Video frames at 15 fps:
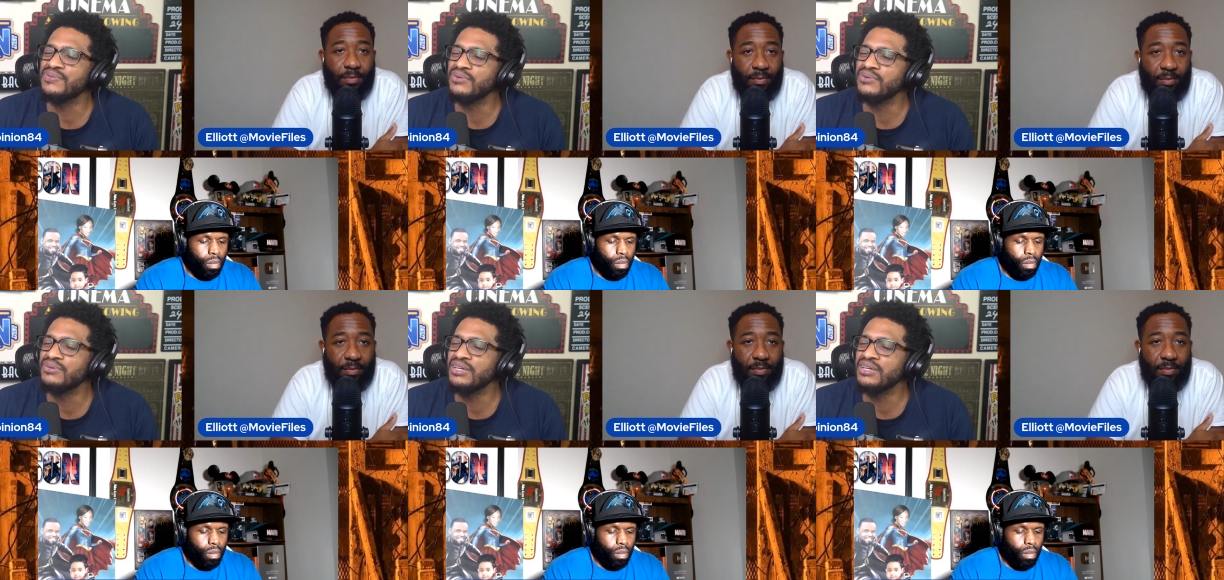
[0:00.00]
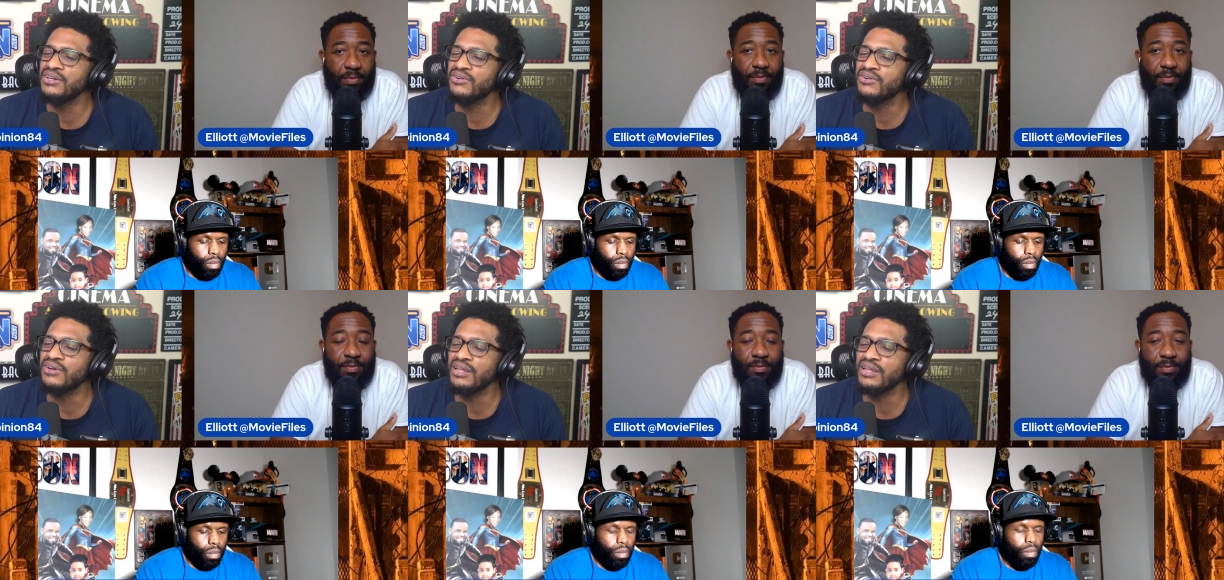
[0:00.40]
Speaker 1: You know, I
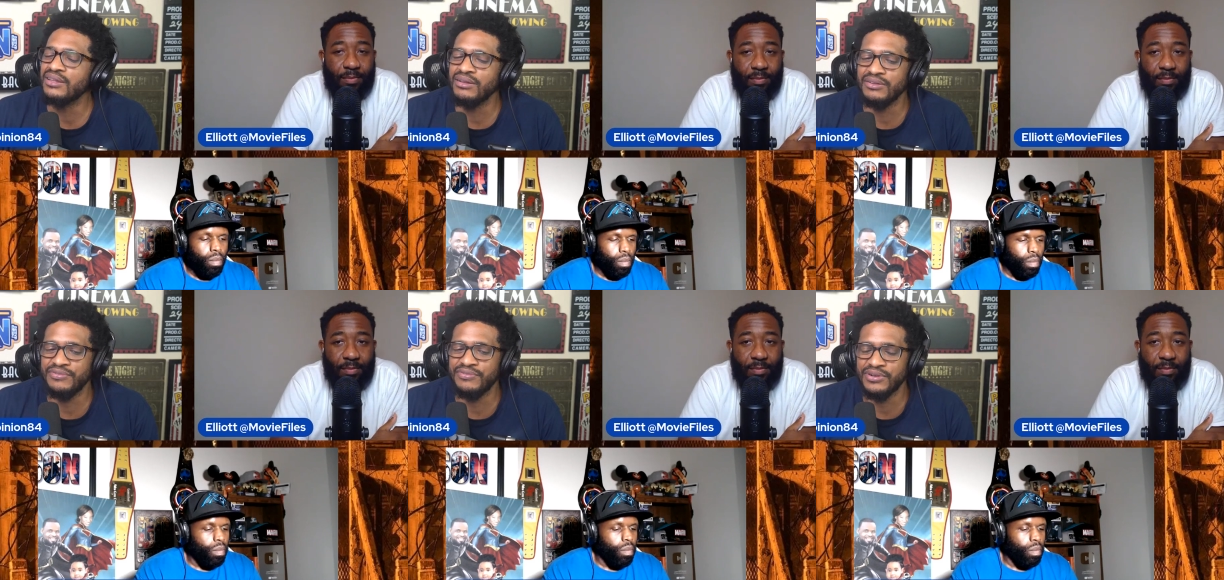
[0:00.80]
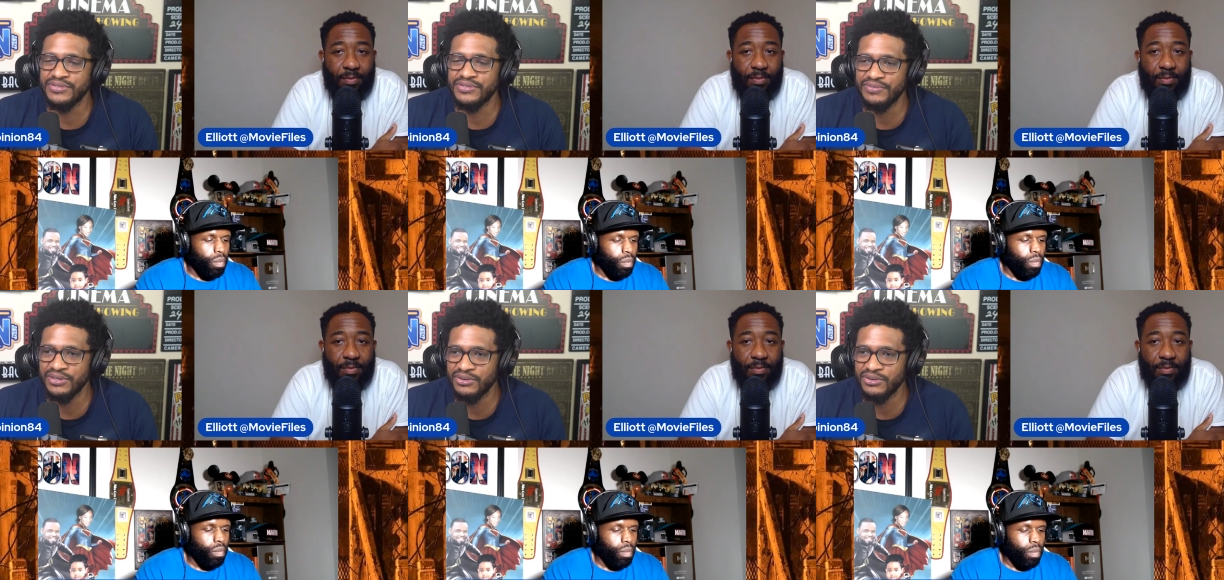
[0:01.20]
thought the first
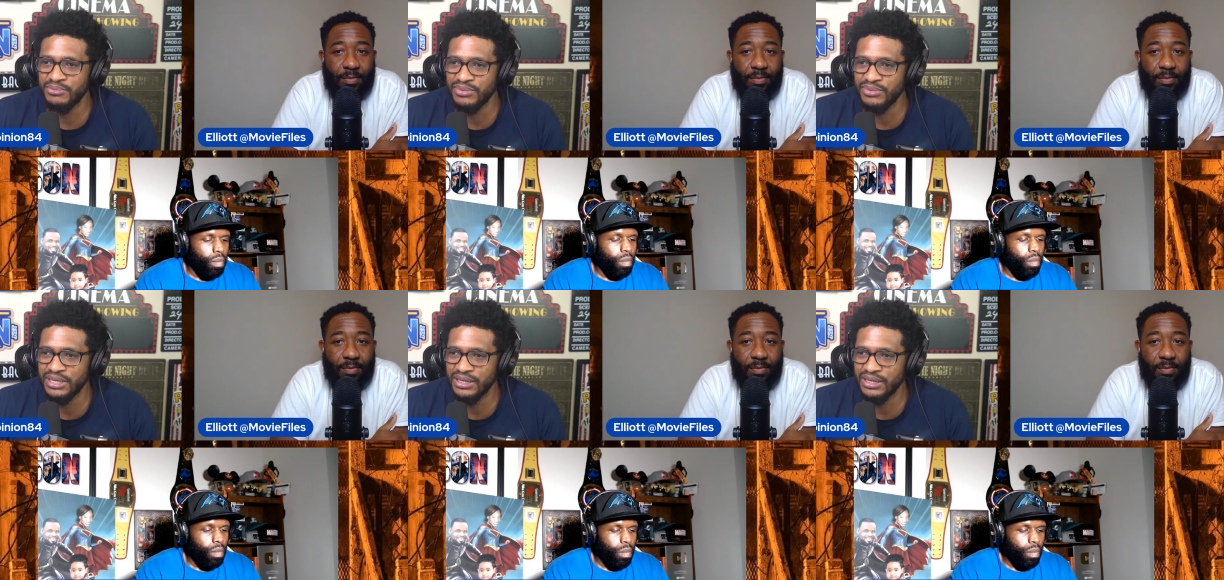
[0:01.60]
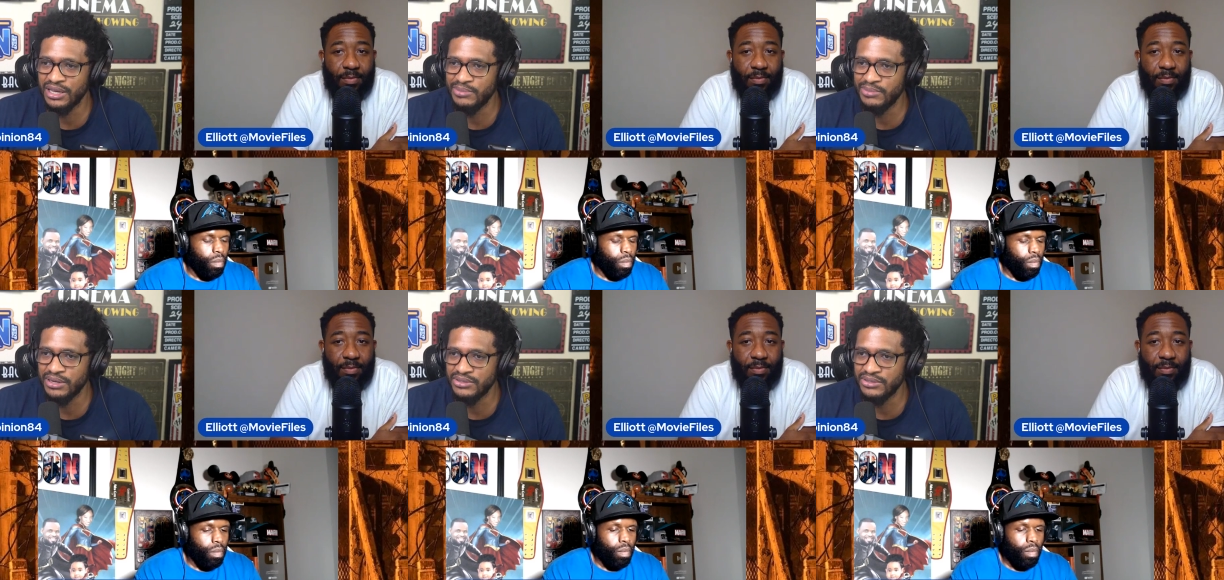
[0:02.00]
film that came out in
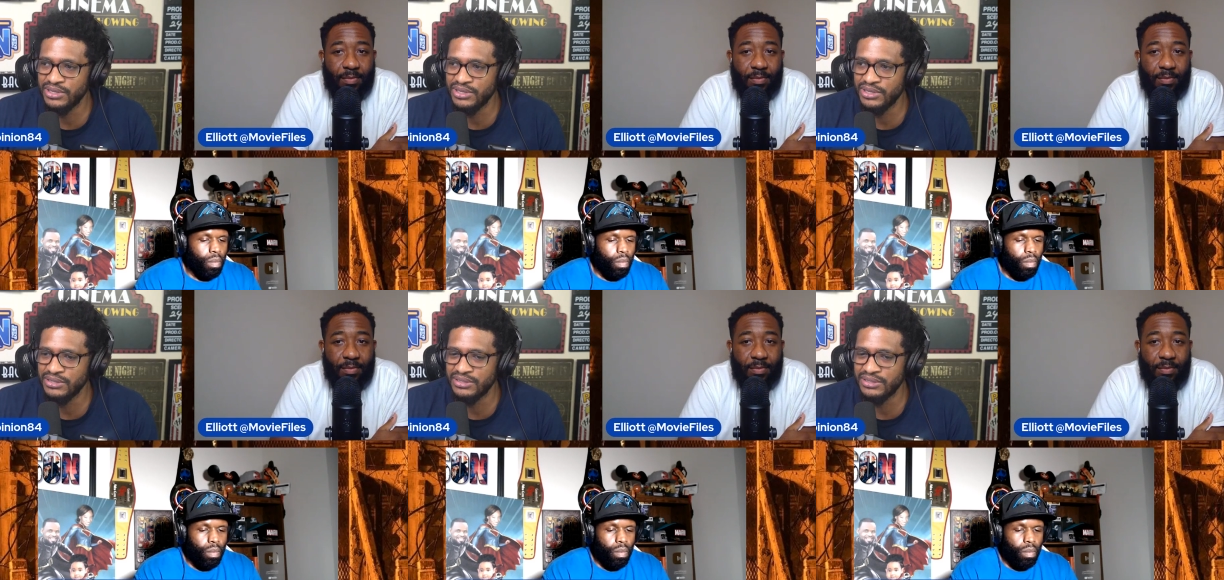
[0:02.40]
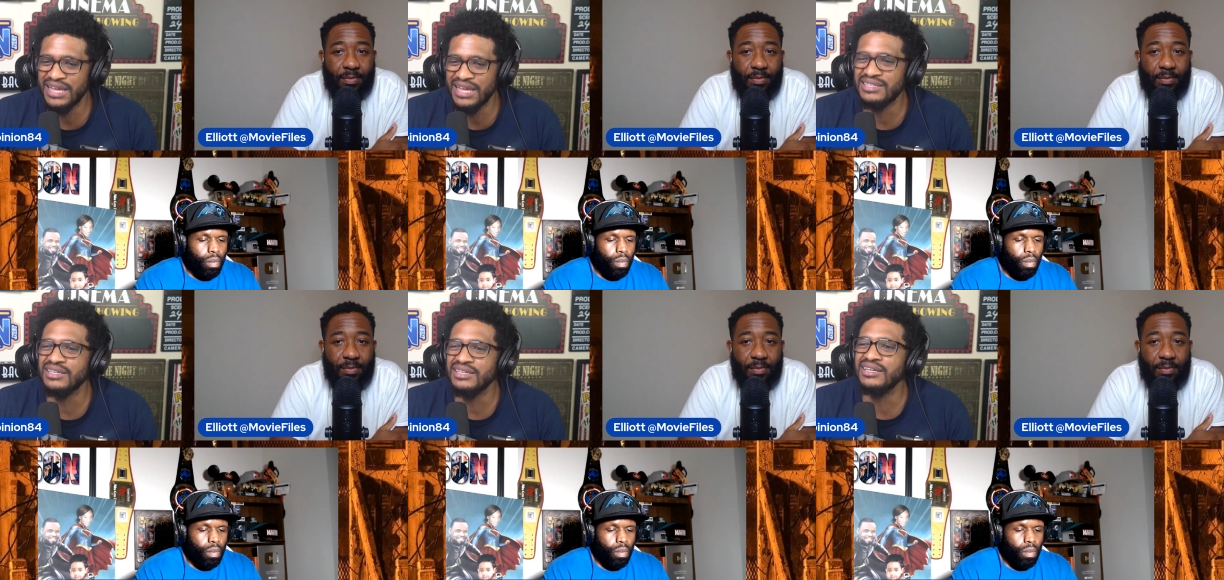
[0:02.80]

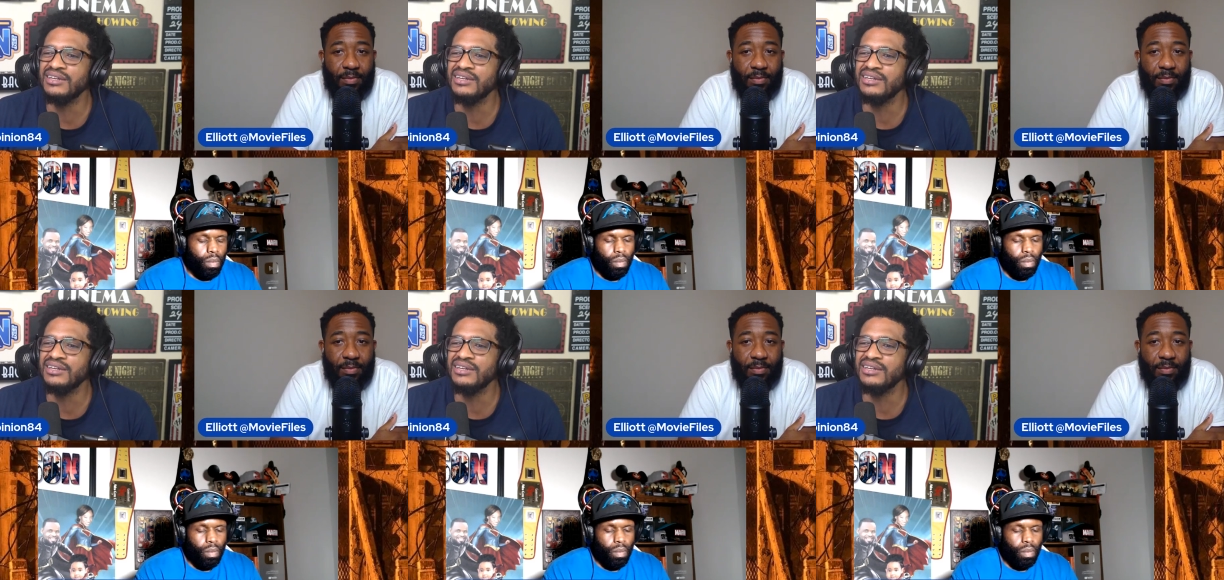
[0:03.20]
2018